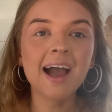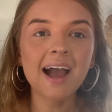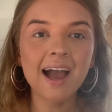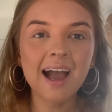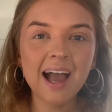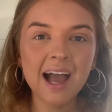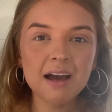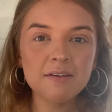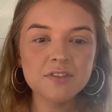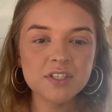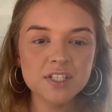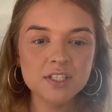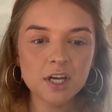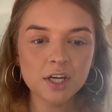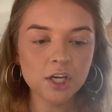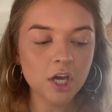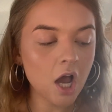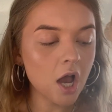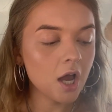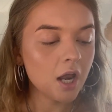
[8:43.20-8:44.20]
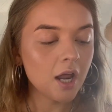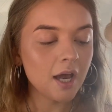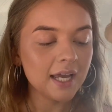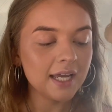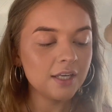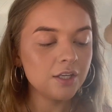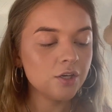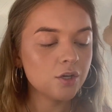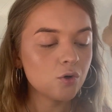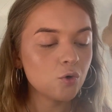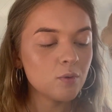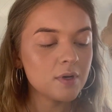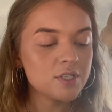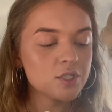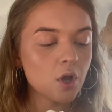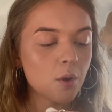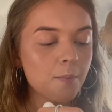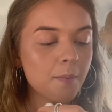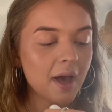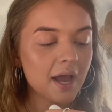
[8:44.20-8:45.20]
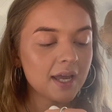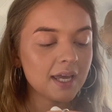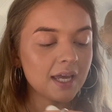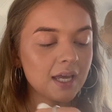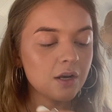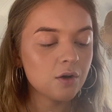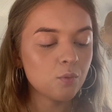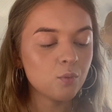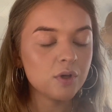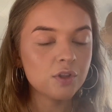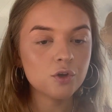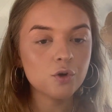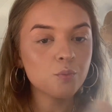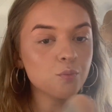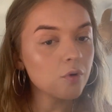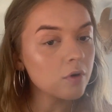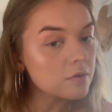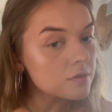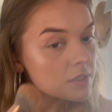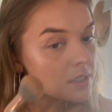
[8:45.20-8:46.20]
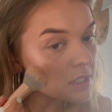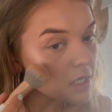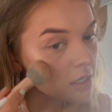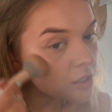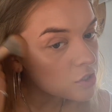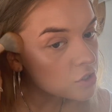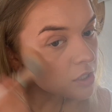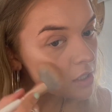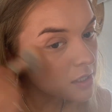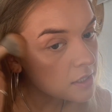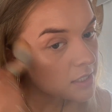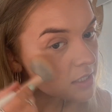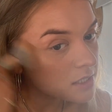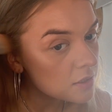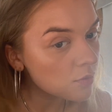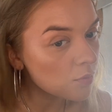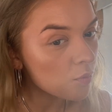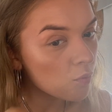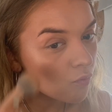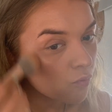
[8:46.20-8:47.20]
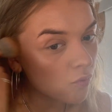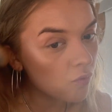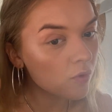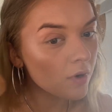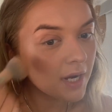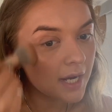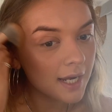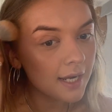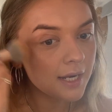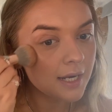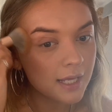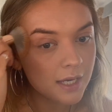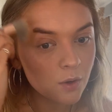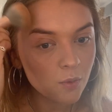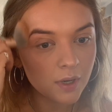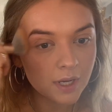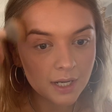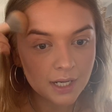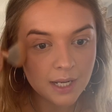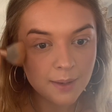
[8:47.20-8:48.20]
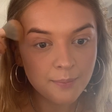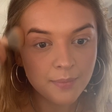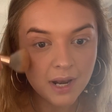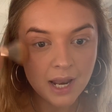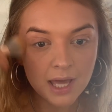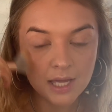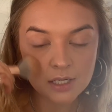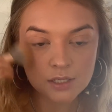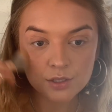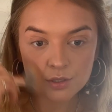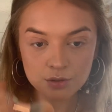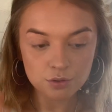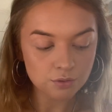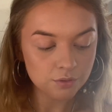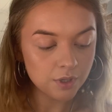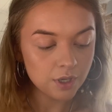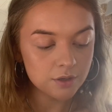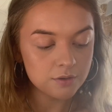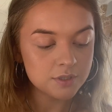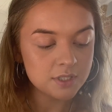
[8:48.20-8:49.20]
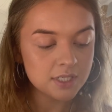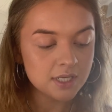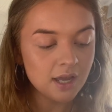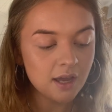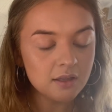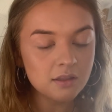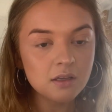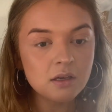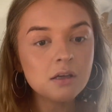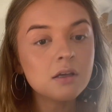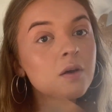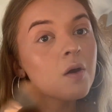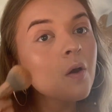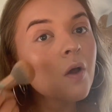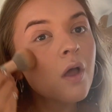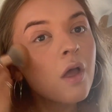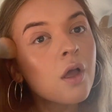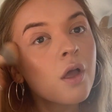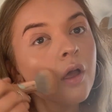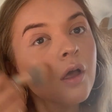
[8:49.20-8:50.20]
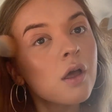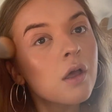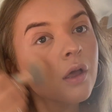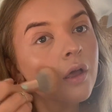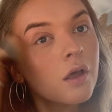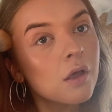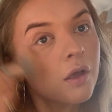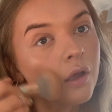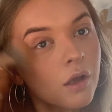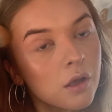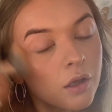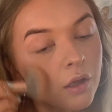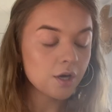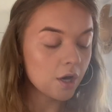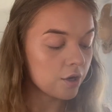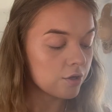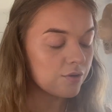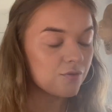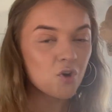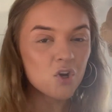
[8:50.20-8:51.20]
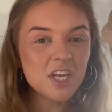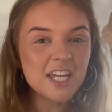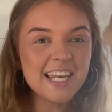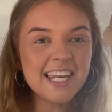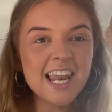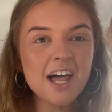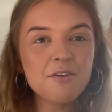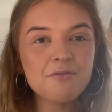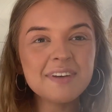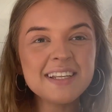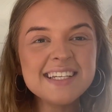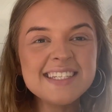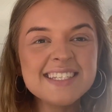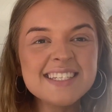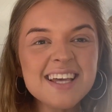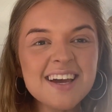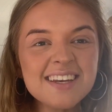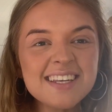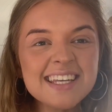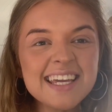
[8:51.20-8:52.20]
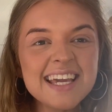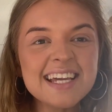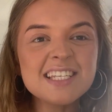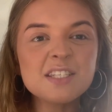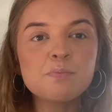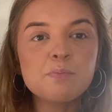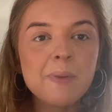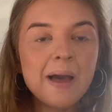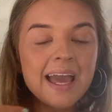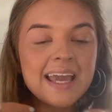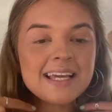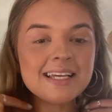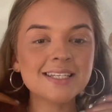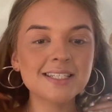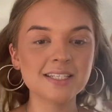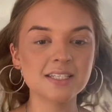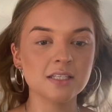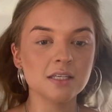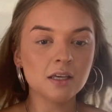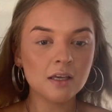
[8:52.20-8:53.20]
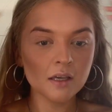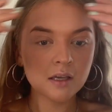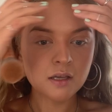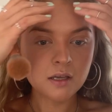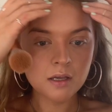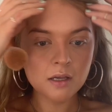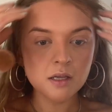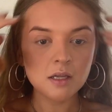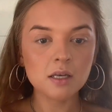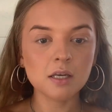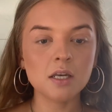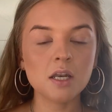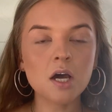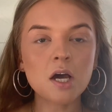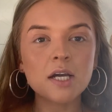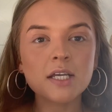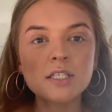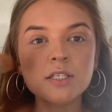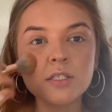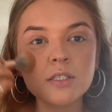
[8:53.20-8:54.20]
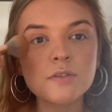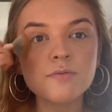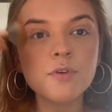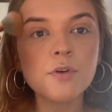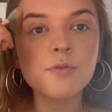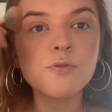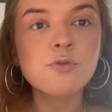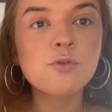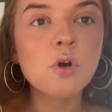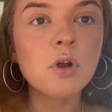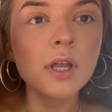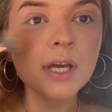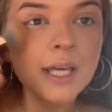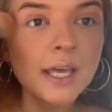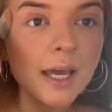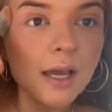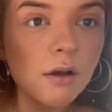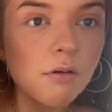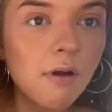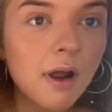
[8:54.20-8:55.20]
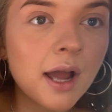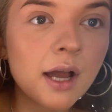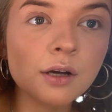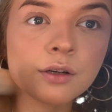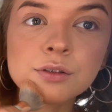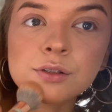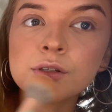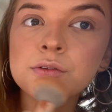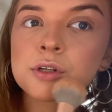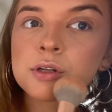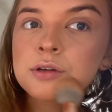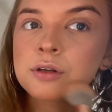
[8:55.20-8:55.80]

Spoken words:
After you've done your highlighting, you can always go back in with your bronzer just to really quickly blend all those together. You've got your lovely sun-kissed base, nice for frolicking around